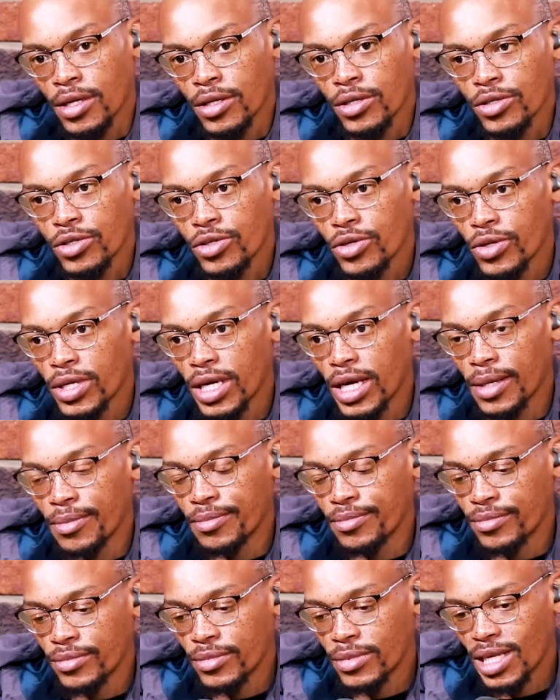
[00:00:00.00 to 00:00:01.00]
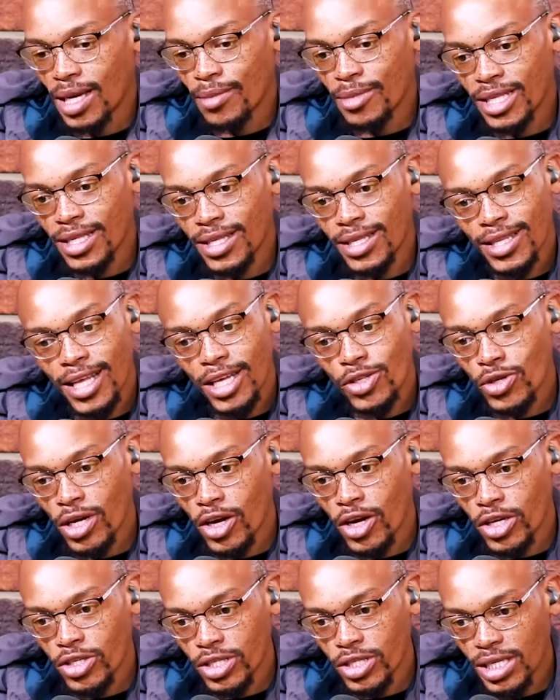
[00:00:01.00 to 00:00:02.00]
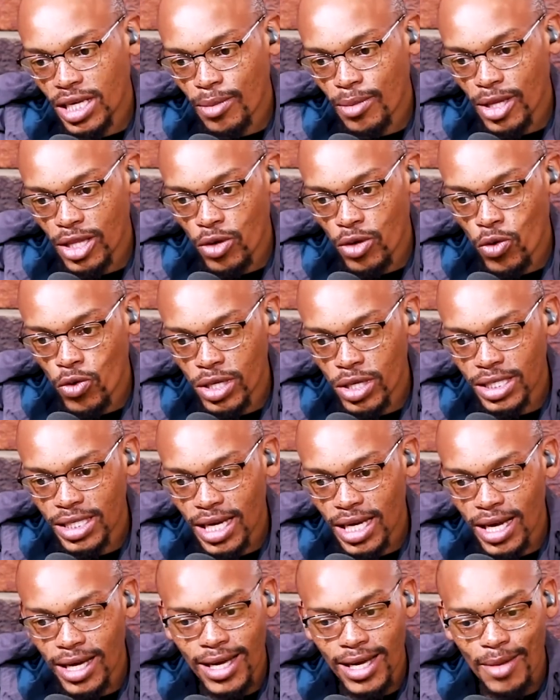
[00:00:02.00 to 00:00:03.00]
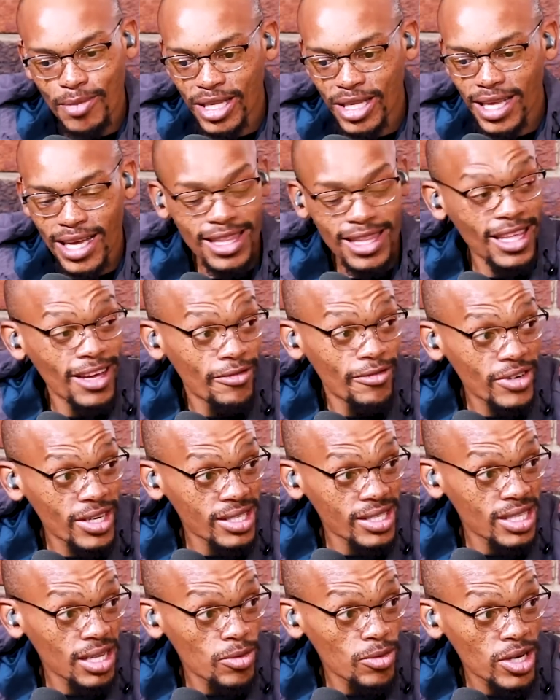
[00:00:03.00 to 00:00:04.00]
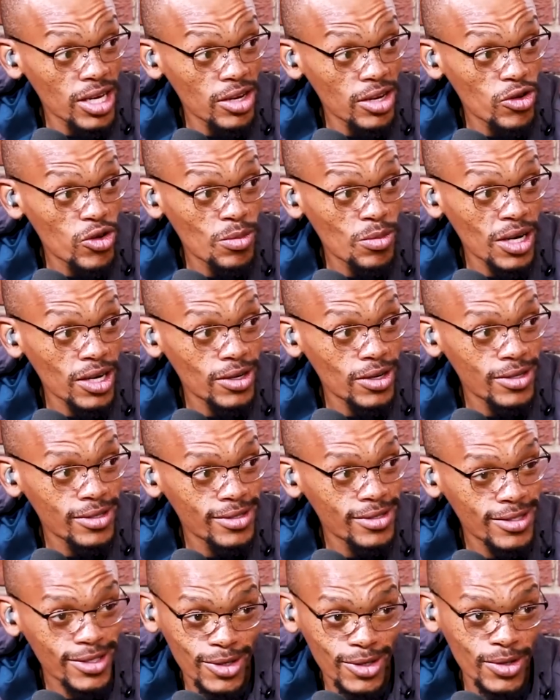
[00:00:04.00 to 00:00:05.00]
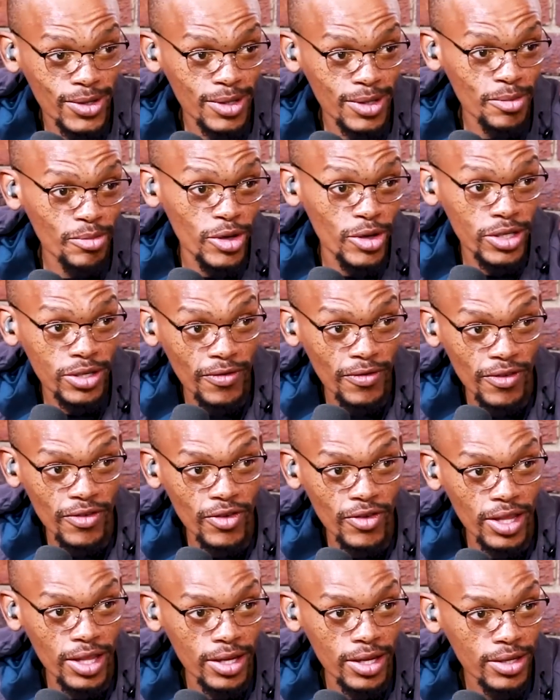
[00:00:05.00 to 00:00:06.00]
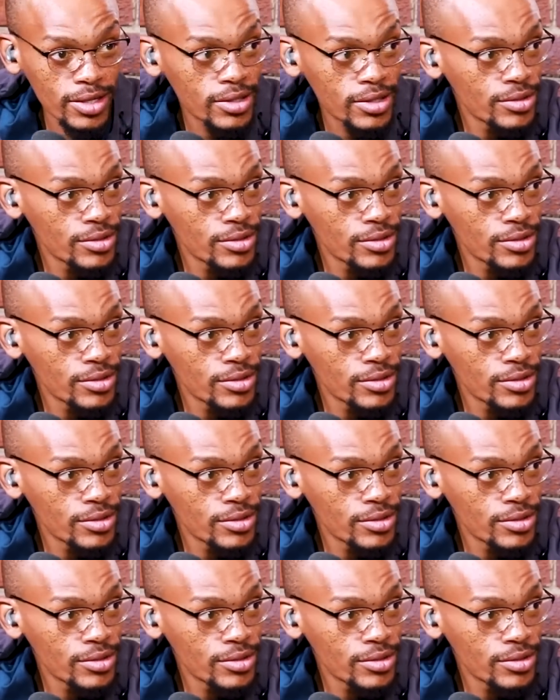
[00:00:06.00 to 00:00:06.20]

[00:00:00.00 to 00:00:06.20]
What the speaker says: So yeah, I mean, that's all I got to say about the whole entire, I mean, and their friends, Nabokedi Kumar. So, birds of a feather.